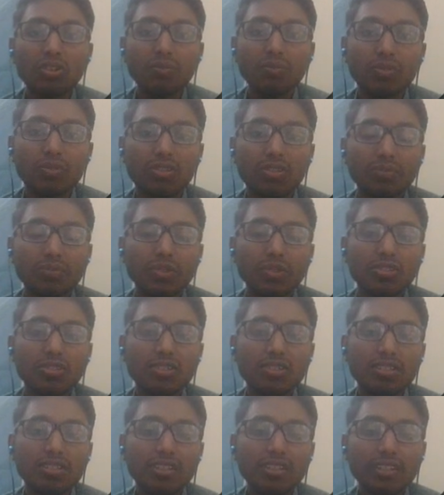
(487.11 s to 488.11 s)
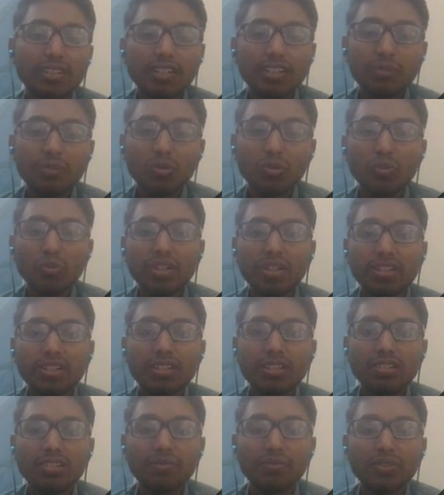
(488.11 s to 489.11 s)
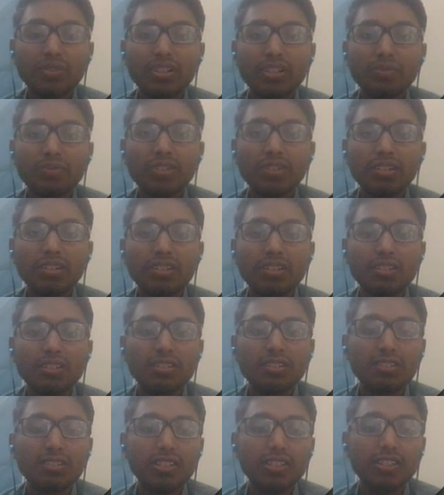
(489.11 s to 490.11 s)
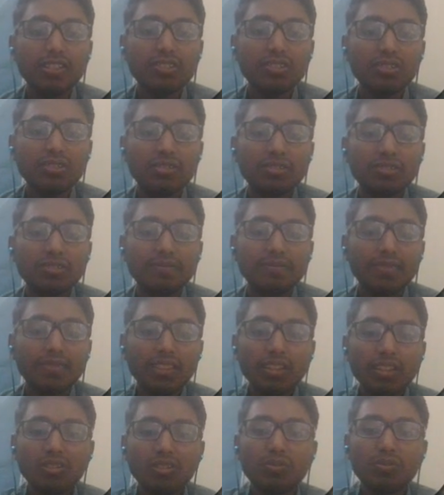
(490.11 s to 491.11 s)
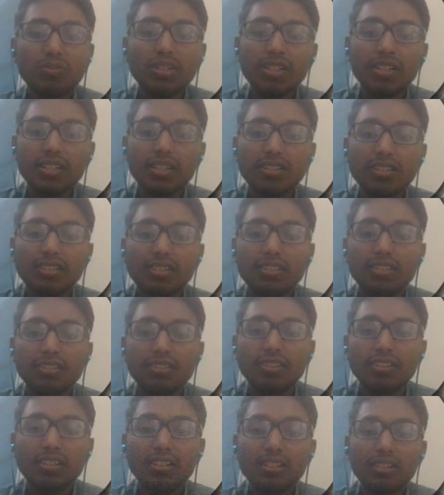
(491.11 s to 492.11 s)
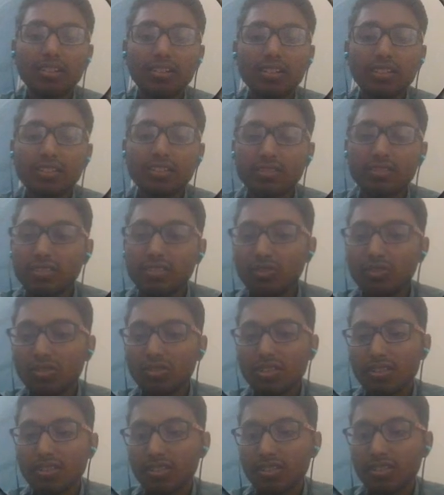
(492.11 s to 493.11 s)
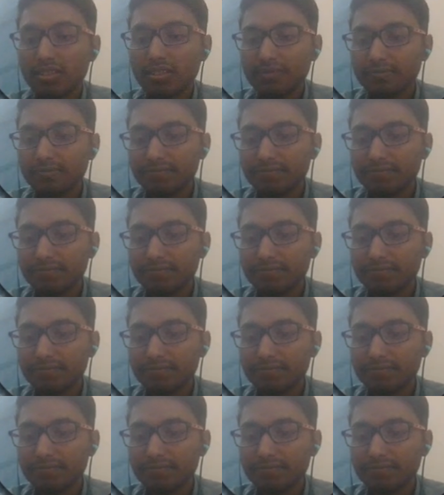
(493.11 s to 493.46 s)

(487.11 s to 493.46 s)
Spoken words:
broad because it provided different dates of the data set. Like you can see,